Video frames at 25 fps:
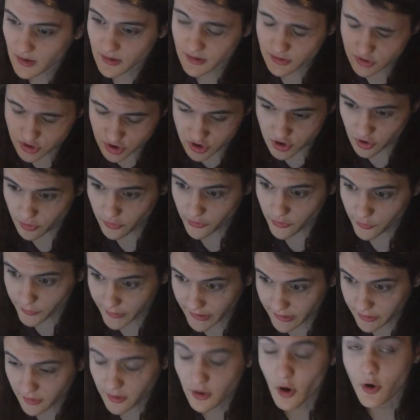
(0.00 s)

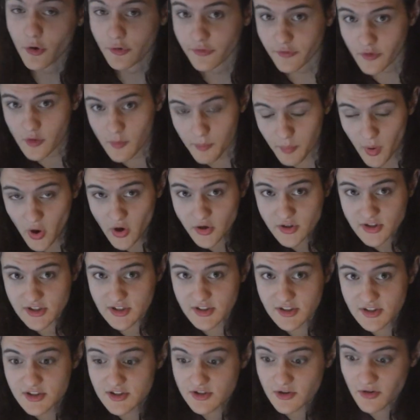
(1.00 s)
Jury-rig the code for the
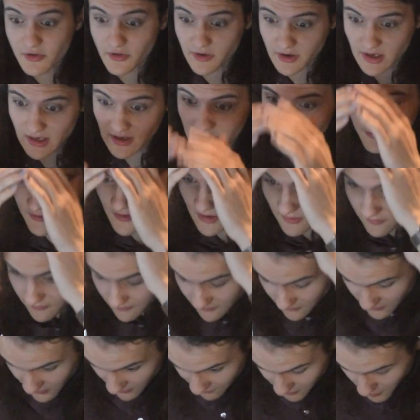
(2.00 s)
boxes so that if
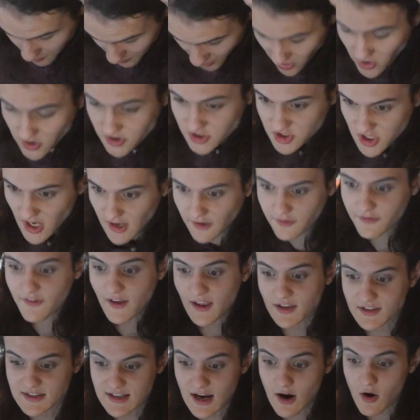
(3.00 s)
the box check
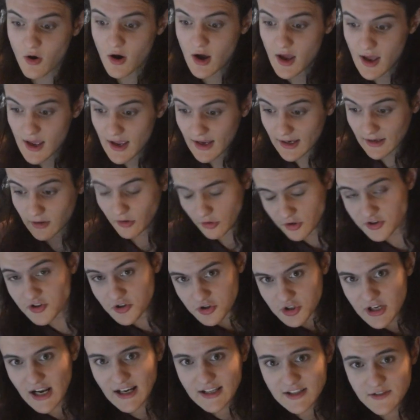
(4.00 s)
fails out, it also
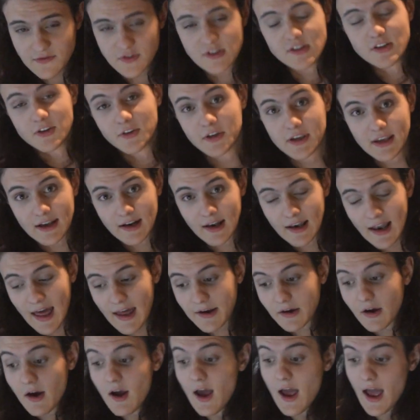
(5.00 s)
checks if it's looking at a
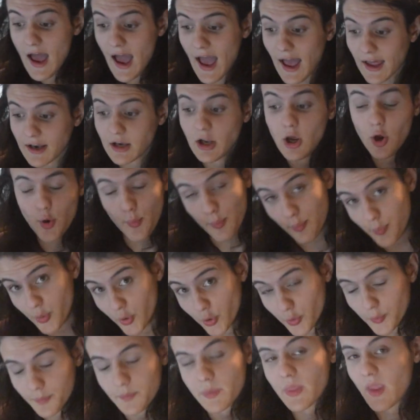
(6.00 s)
ladder, and
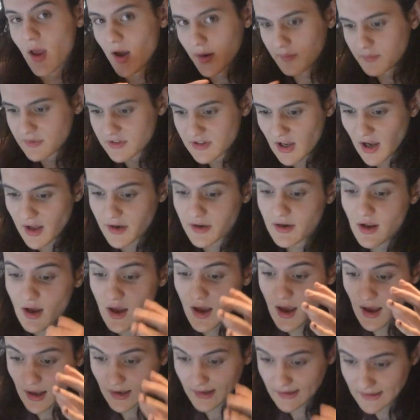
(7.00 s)
boom, I'm done.
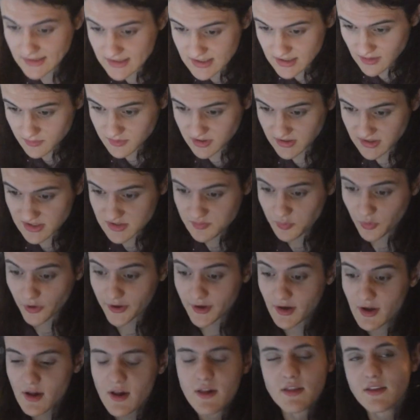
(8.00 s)
At least up to this
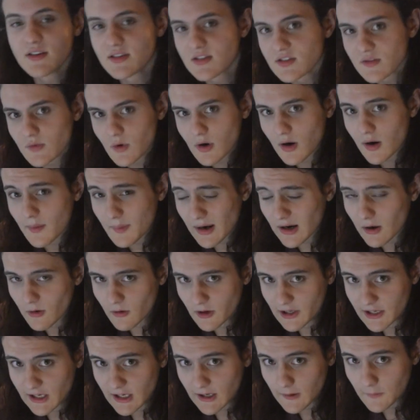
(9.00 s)
point, this is where I'm at
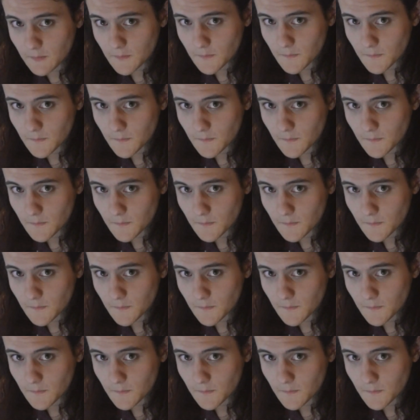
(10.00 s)
right now.